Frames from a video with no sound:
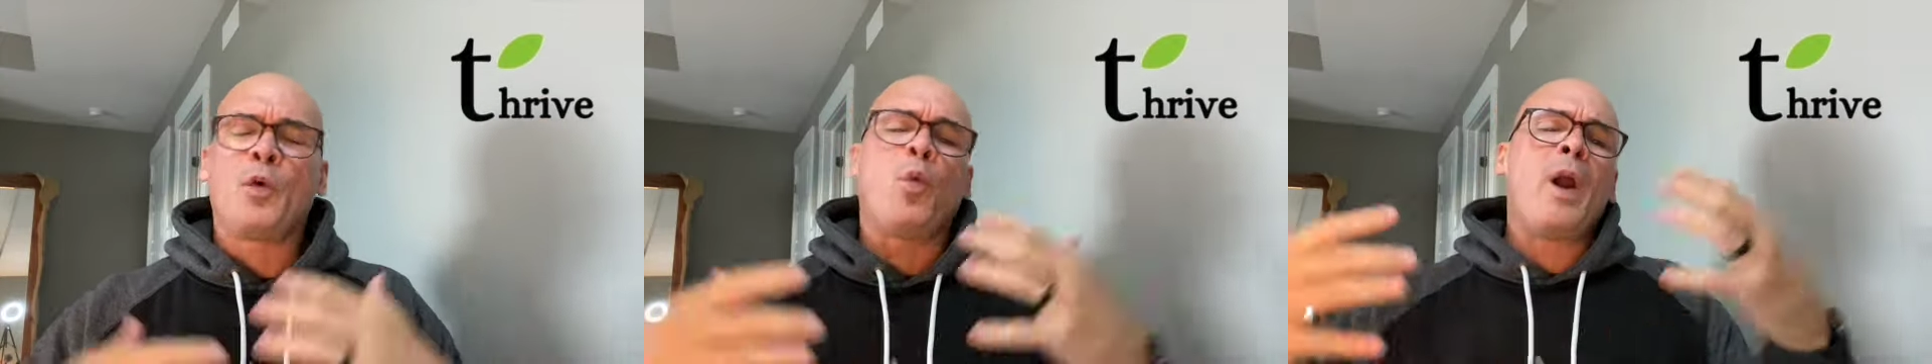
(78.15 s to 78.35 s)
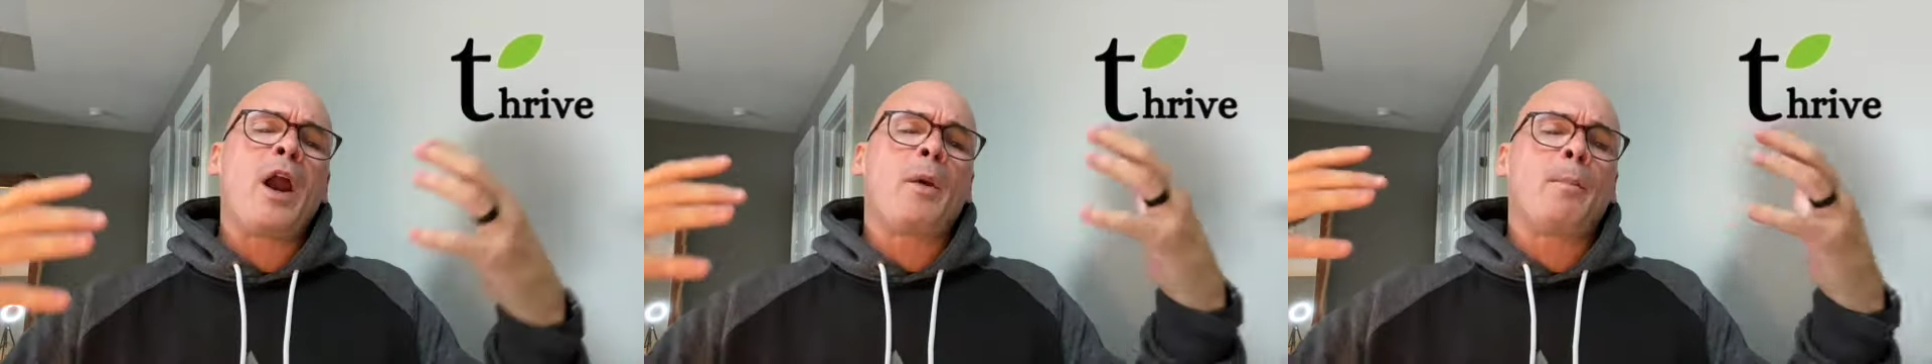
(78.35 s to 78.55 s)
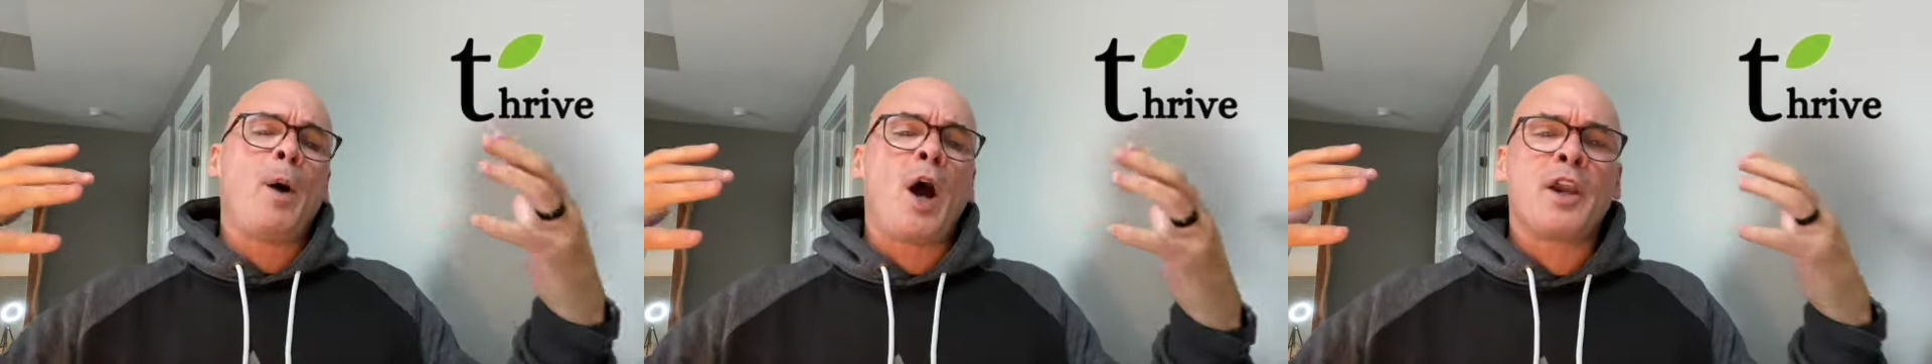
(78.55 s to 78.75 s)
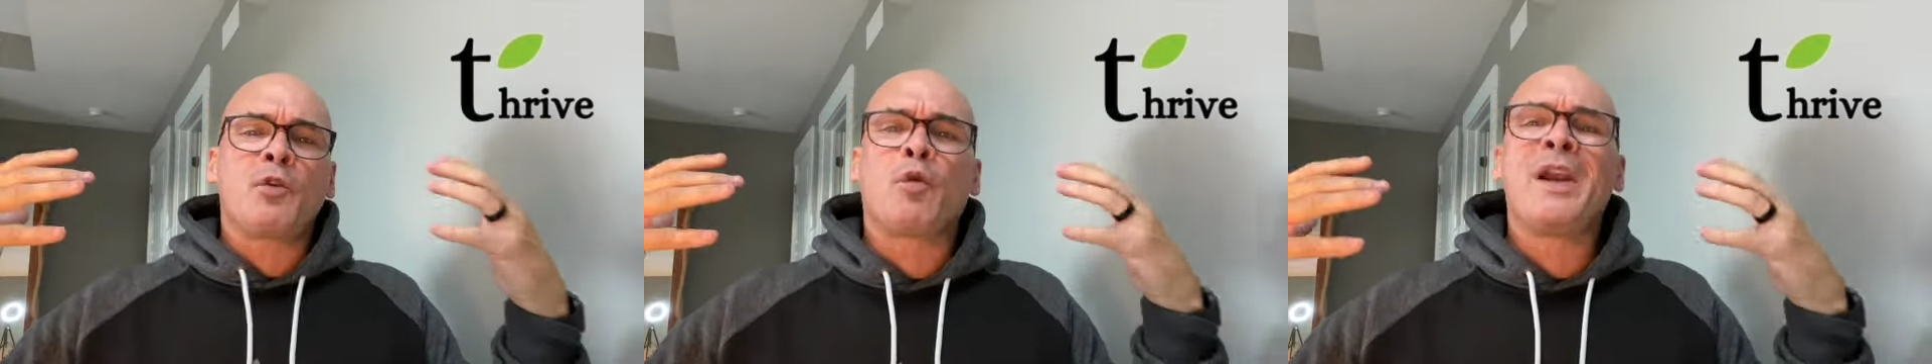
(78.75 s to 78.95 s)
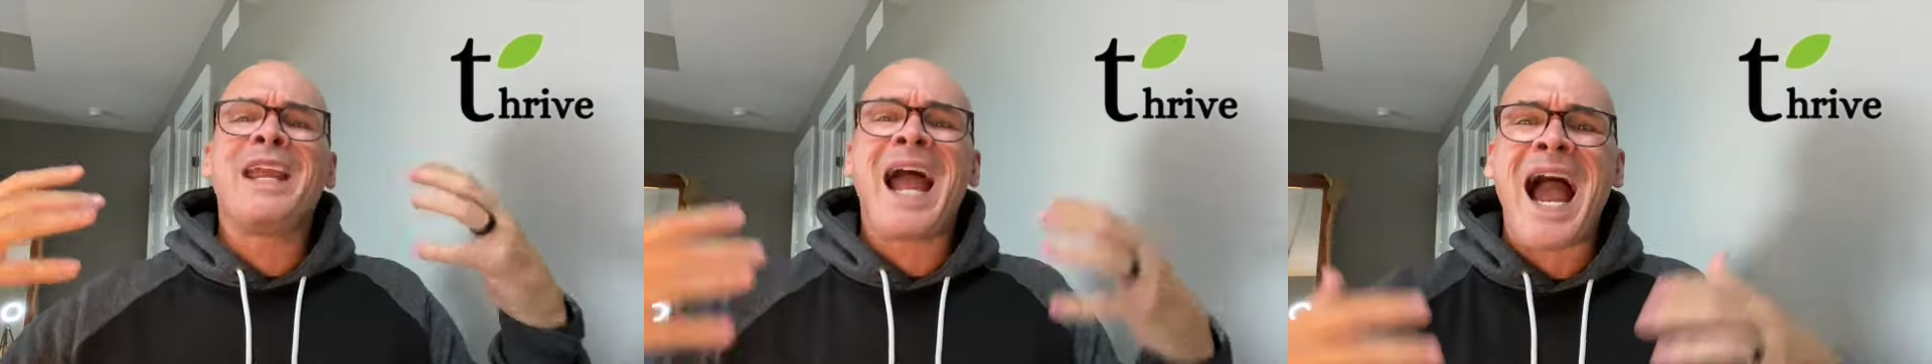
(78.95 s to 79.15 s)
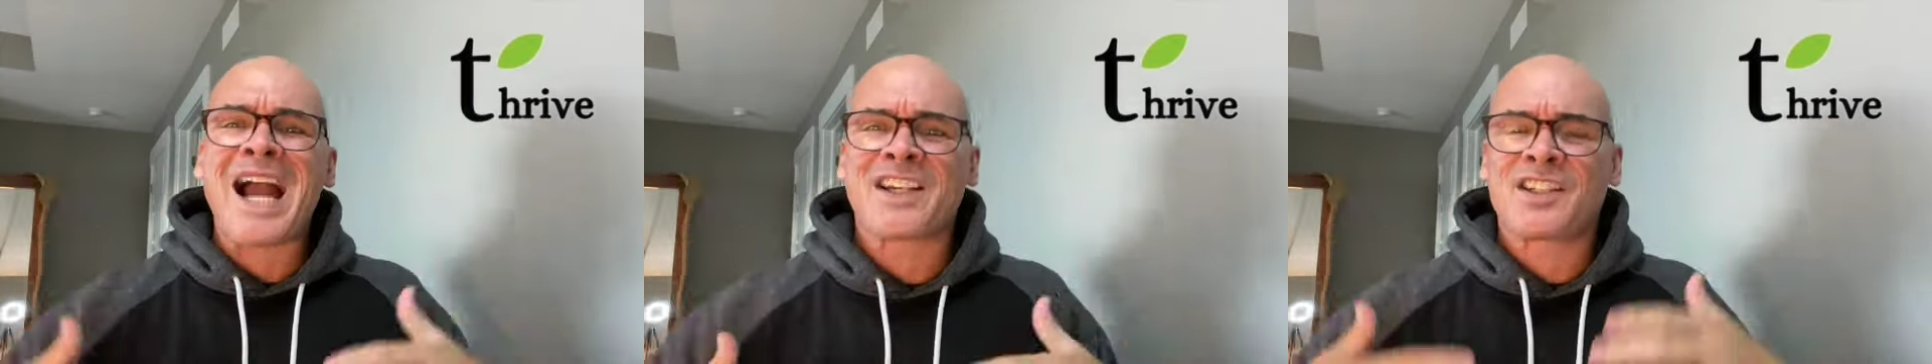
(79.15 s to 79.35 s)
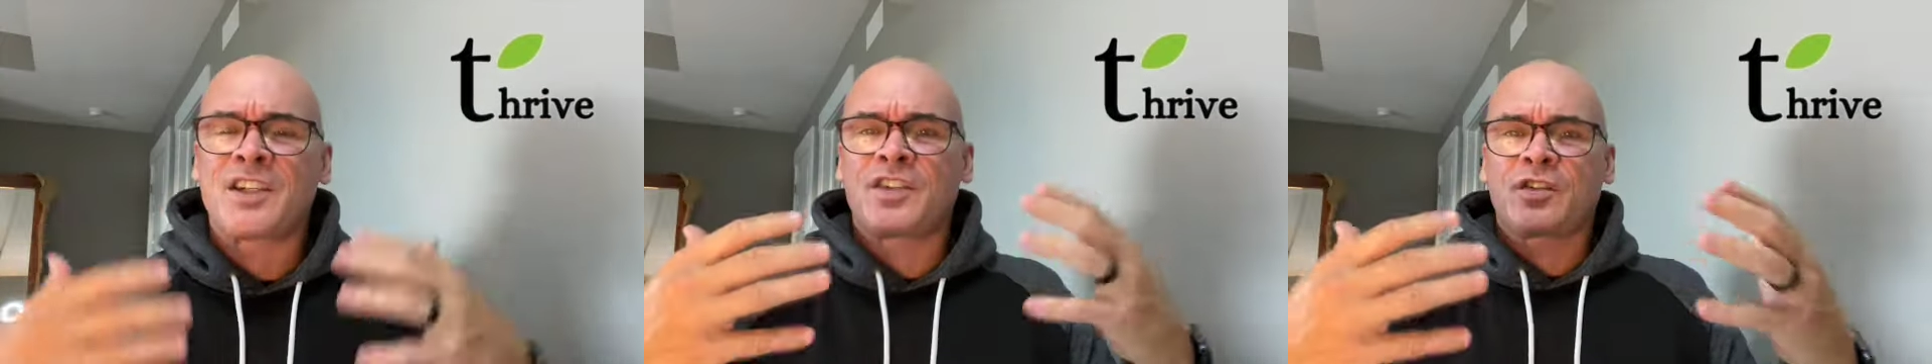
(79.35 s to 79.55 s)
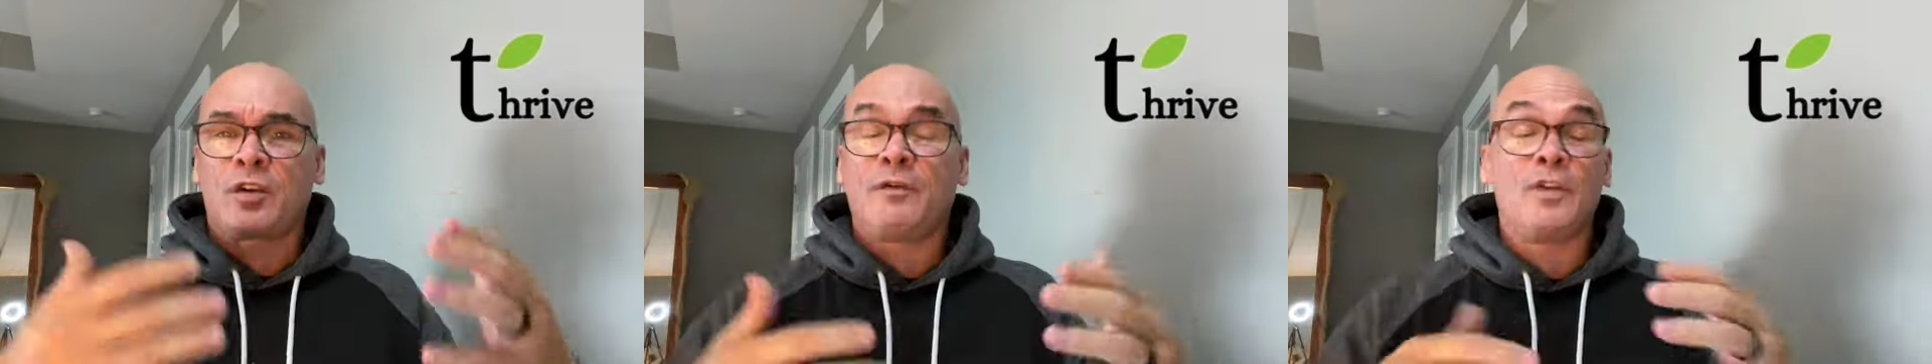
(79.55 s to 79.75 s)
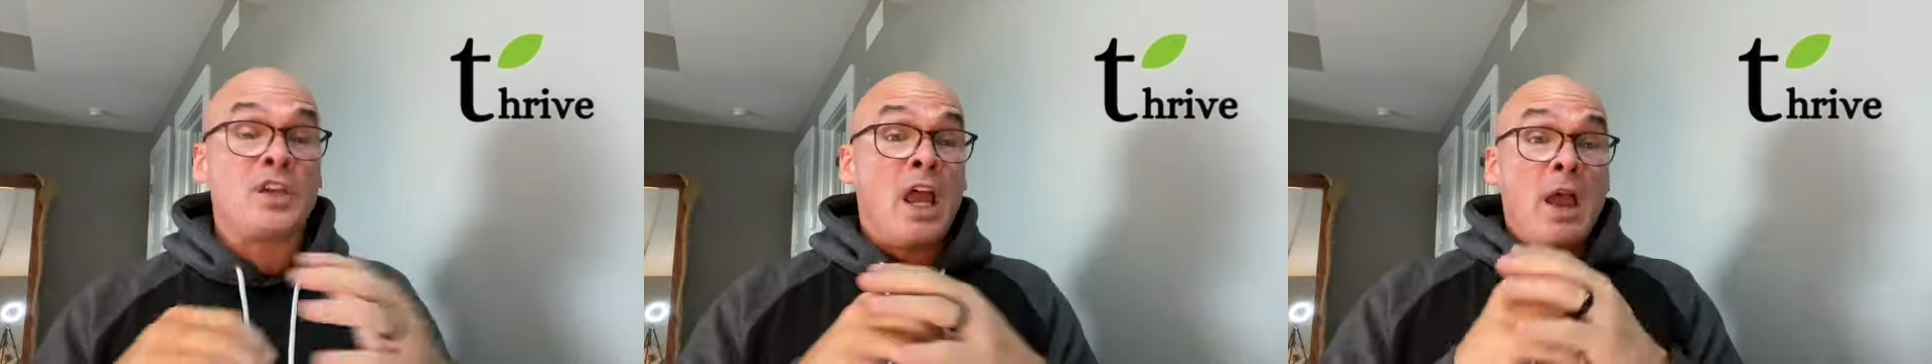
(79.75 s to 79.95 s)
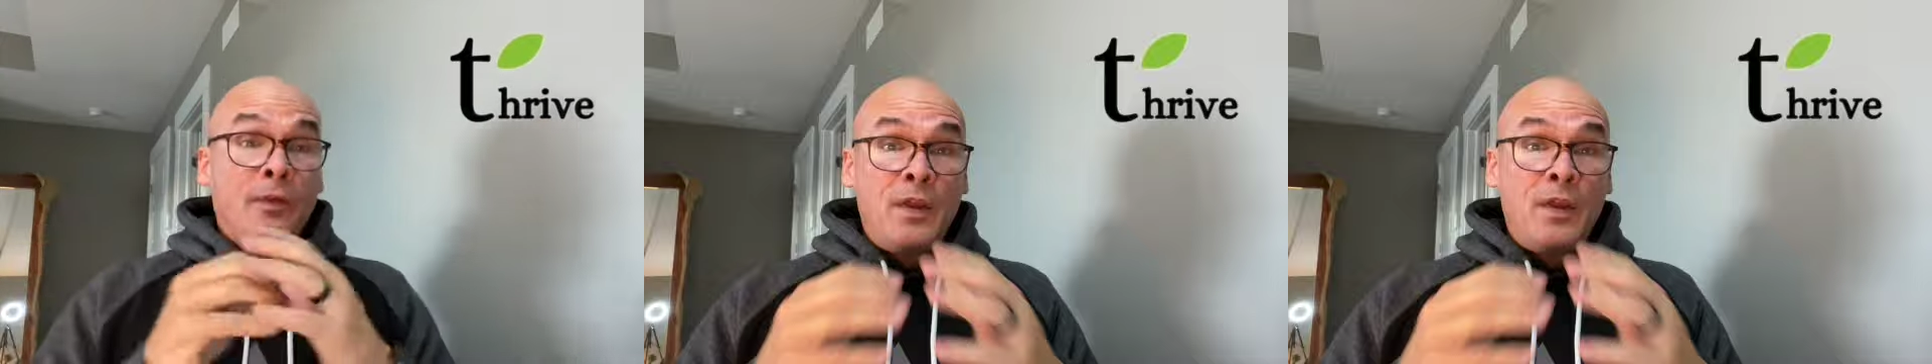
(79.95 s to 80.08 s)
the way our body reacts to certain foods.